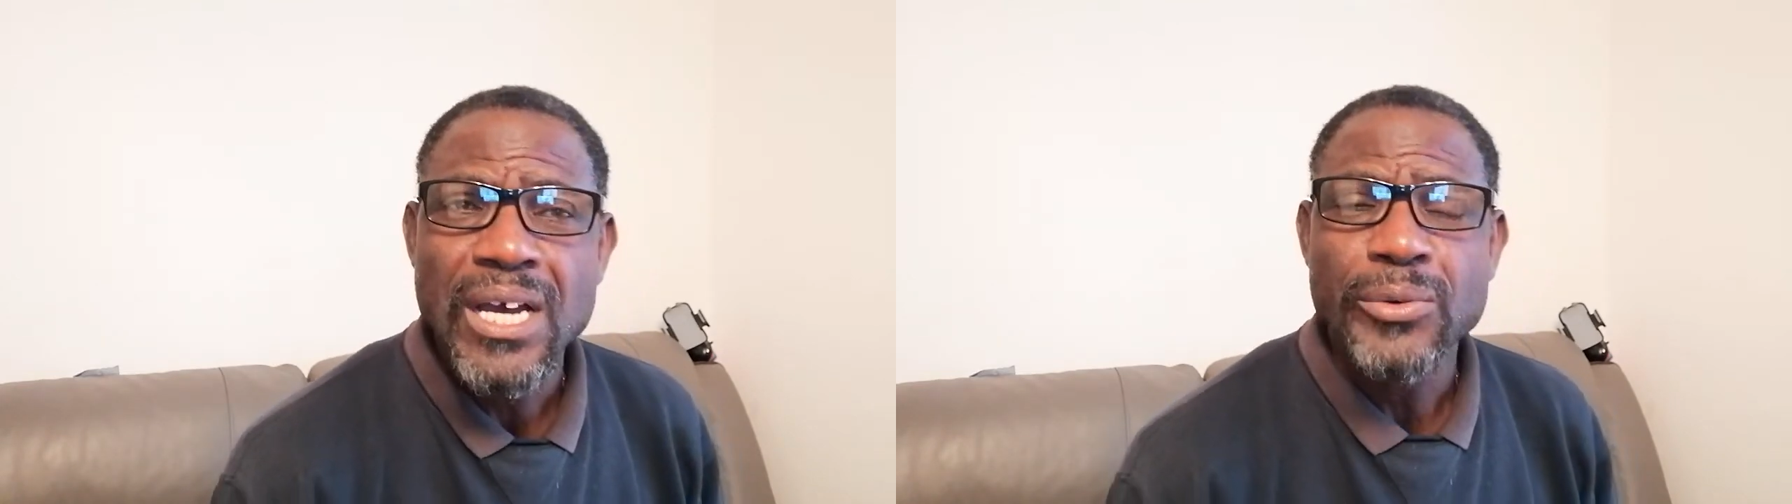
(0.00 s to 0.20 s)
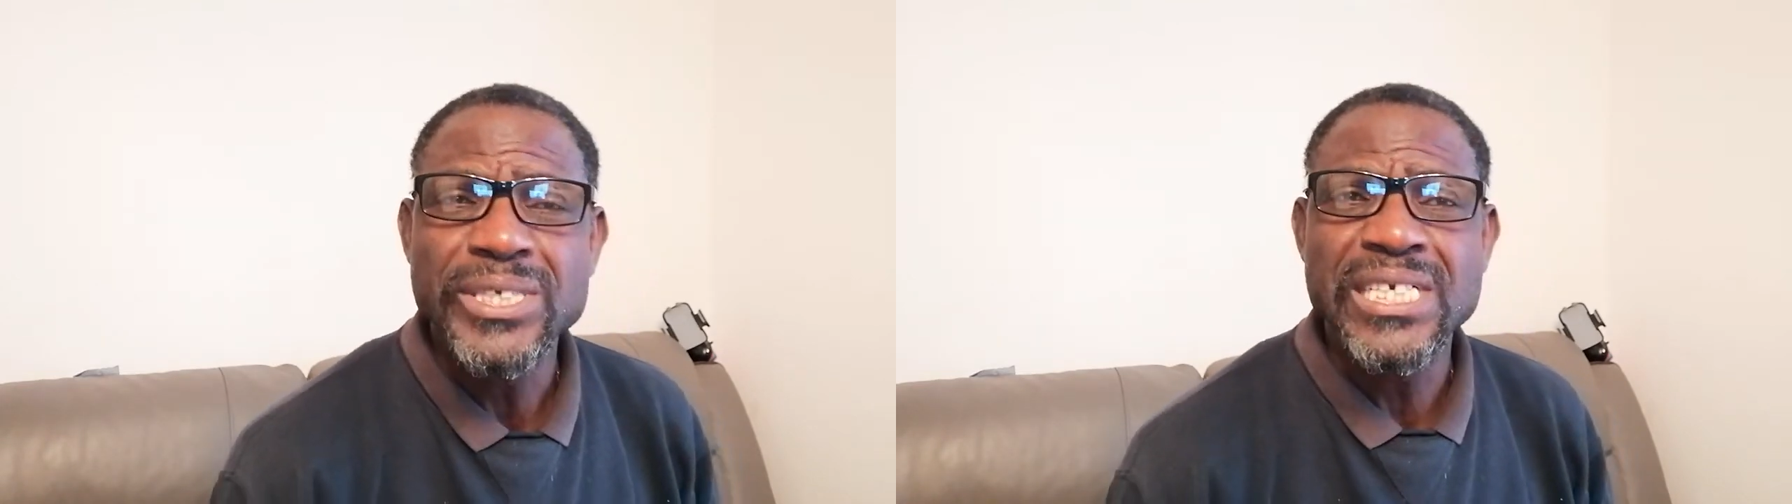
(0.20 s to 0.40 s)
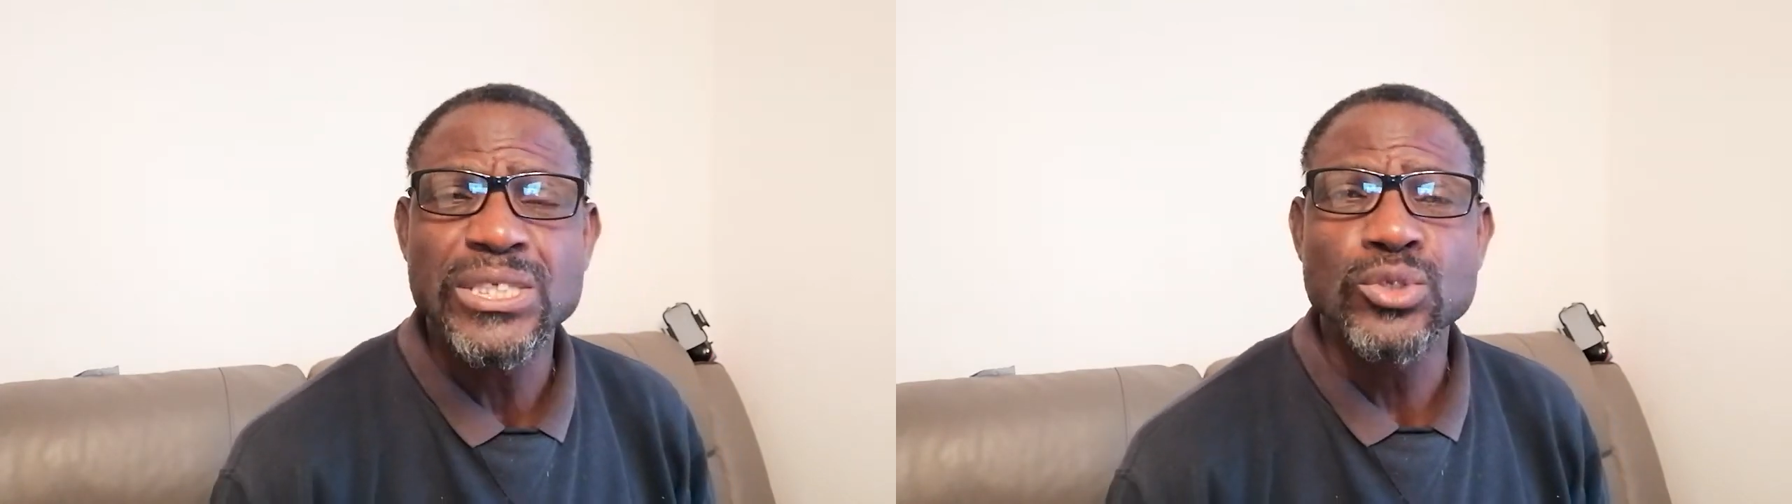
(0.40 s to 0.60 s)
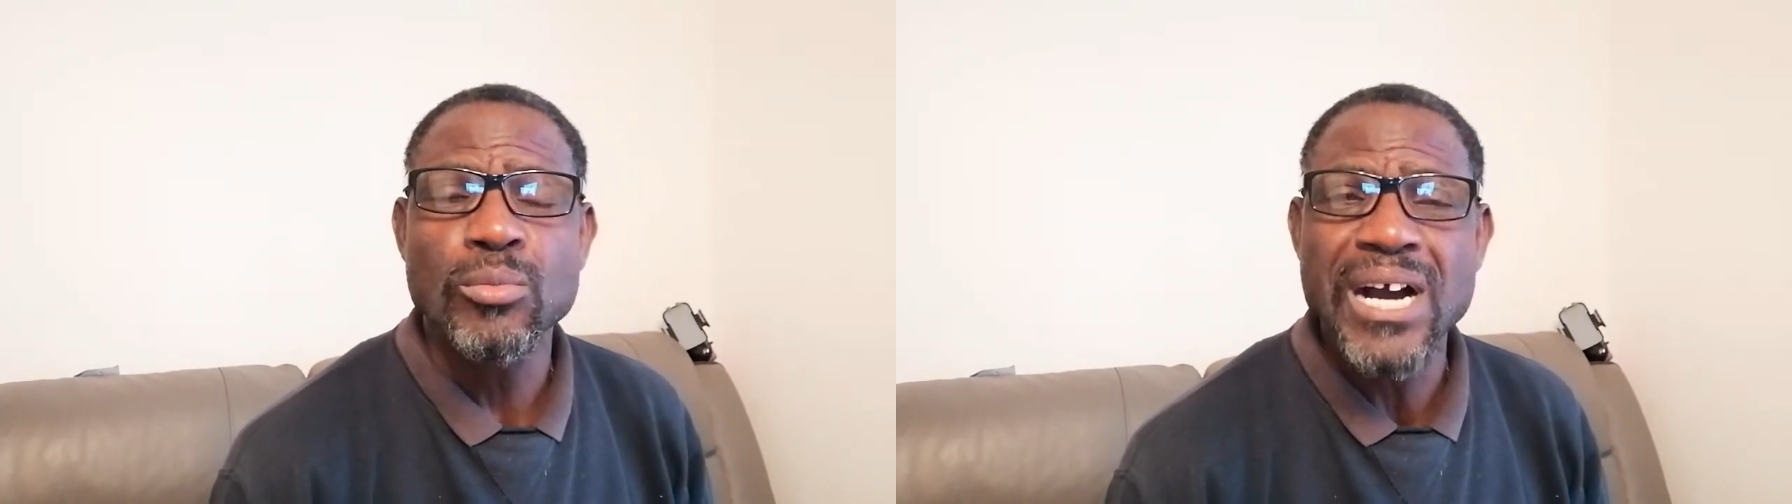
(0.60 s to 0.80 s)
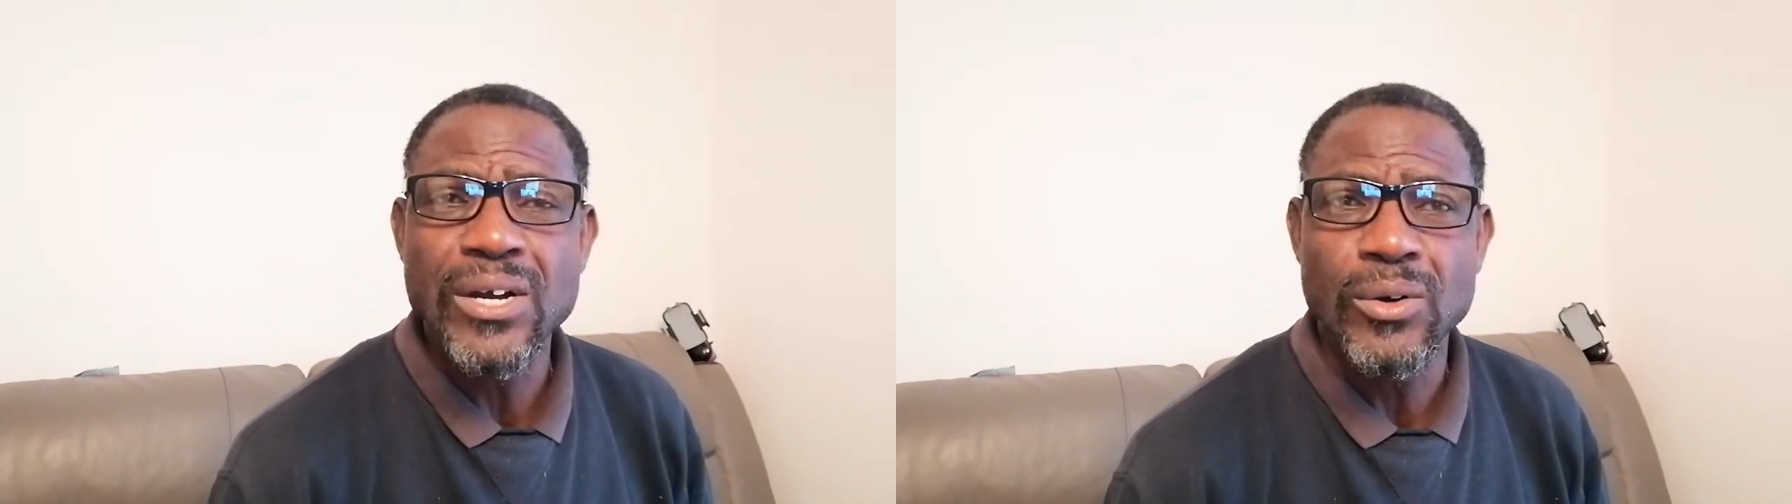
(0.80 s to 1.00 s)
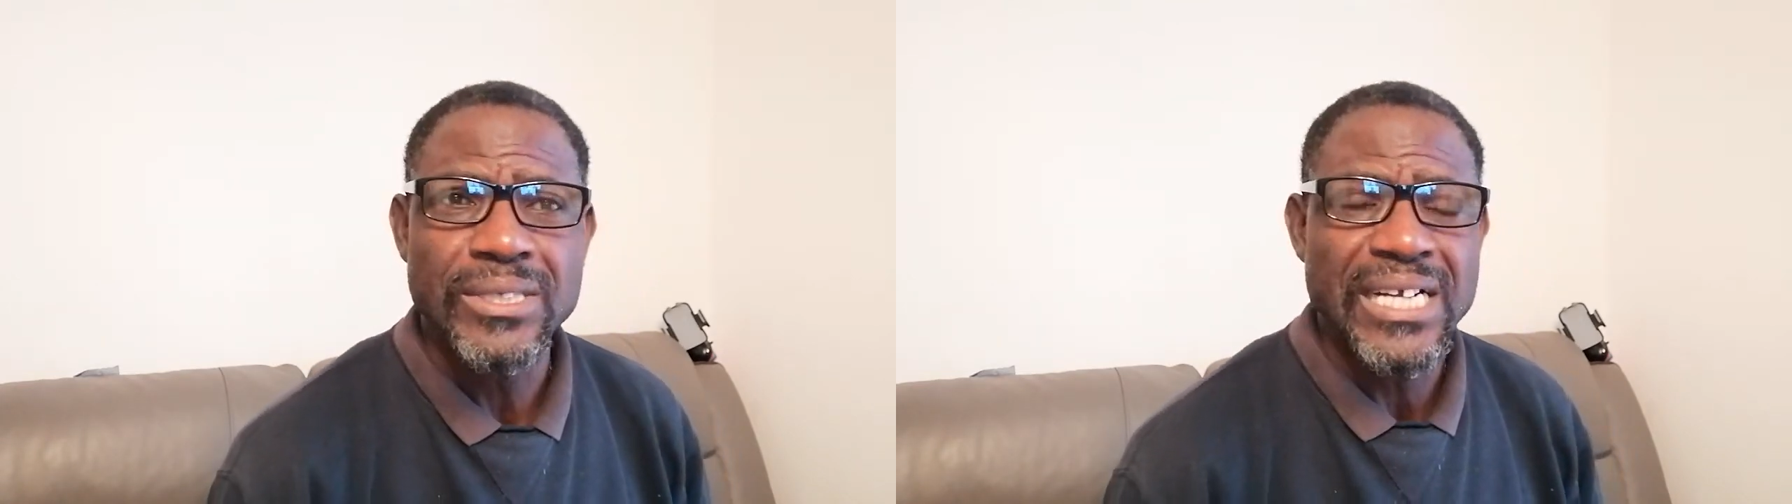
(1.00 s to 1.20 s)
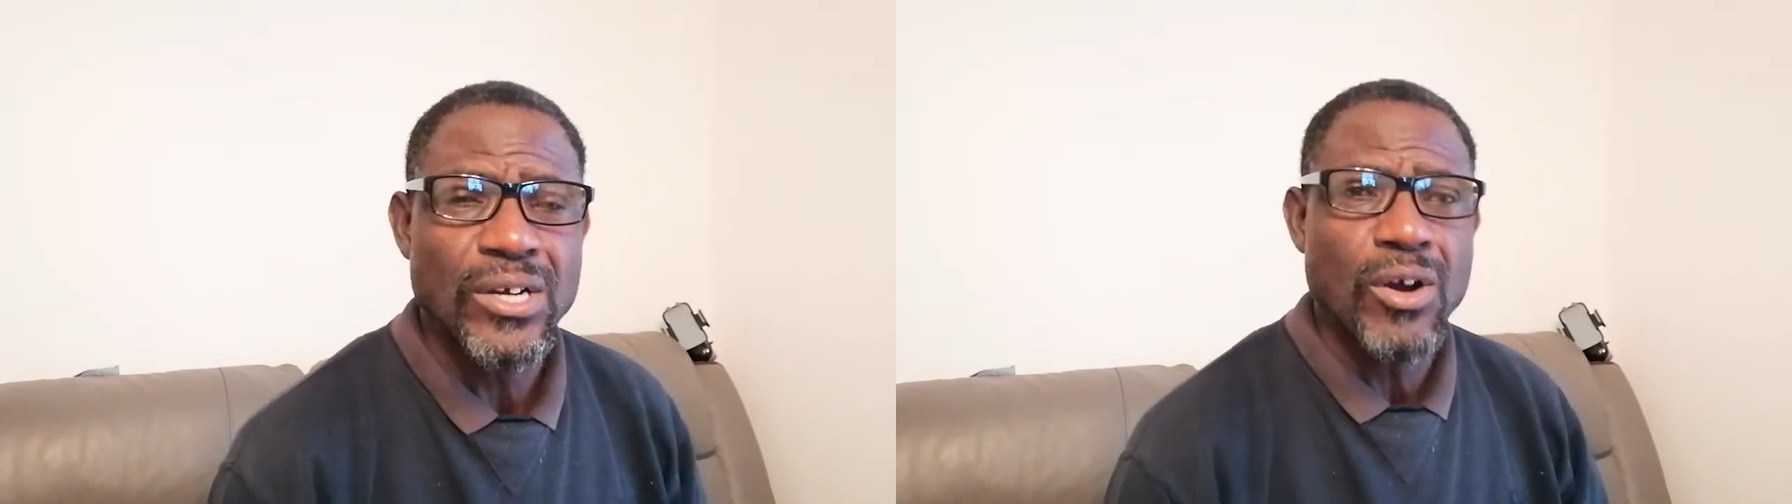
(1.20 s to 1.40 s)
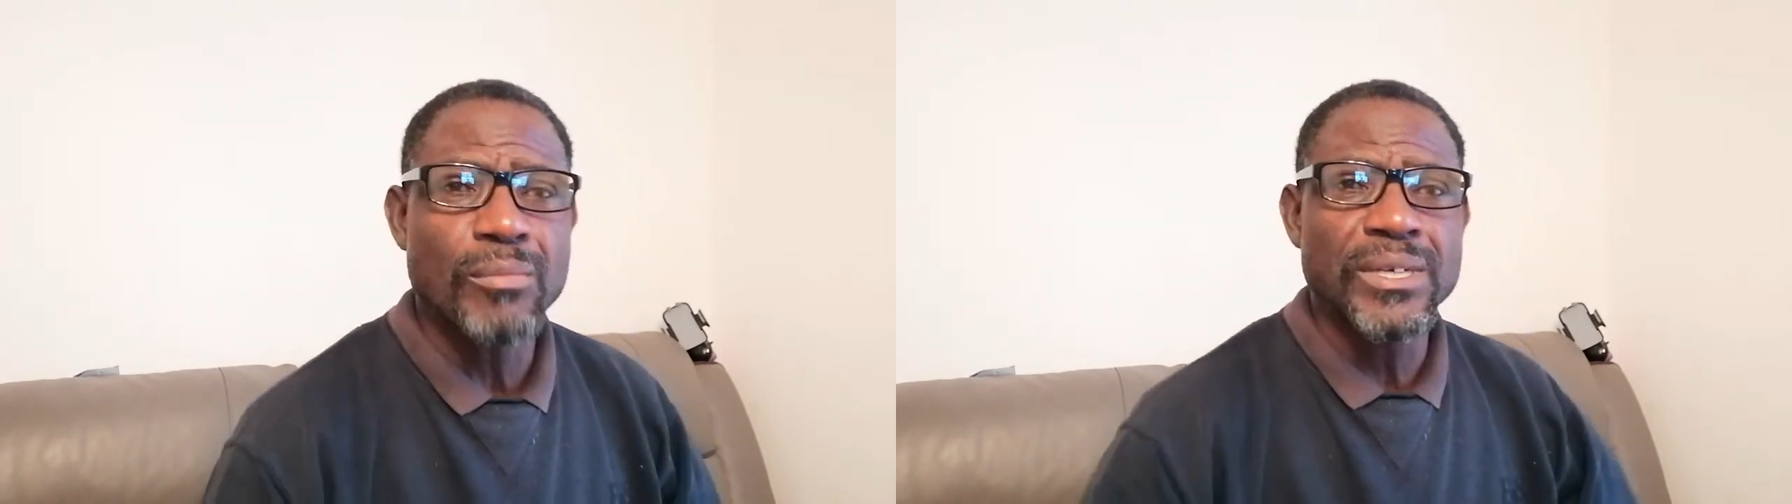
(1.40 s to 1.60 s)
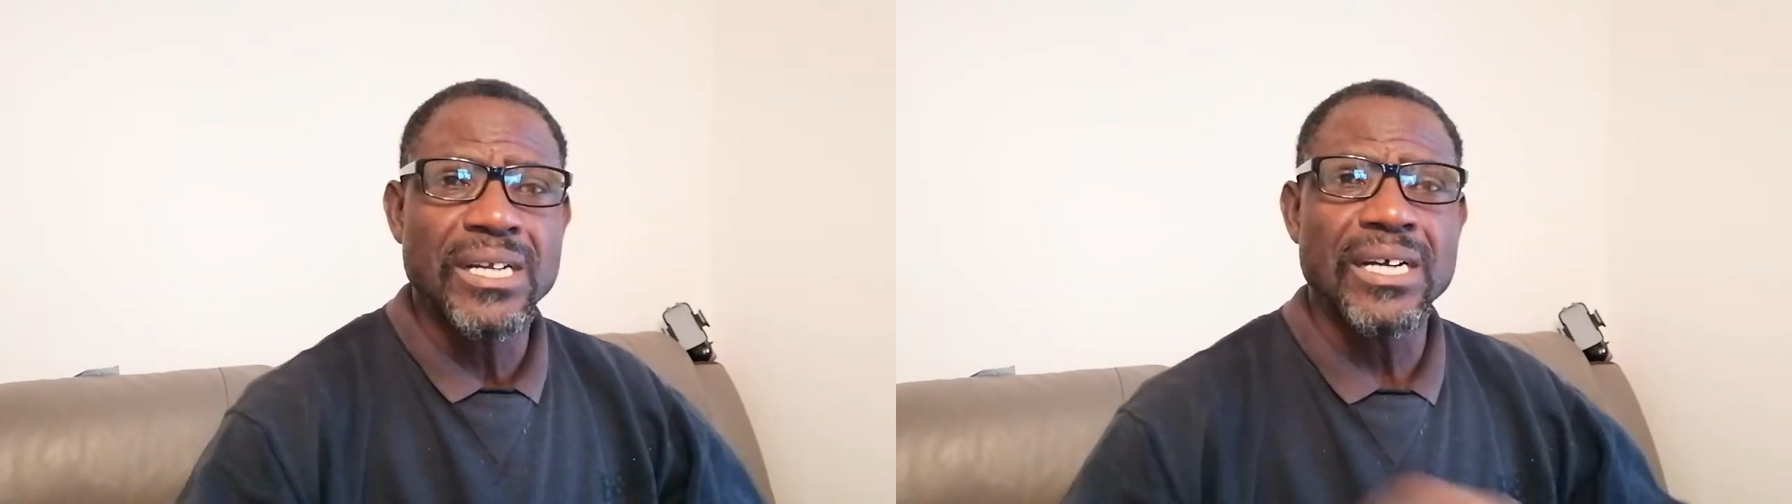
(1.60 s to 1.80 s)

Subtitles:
which is tobacco that come in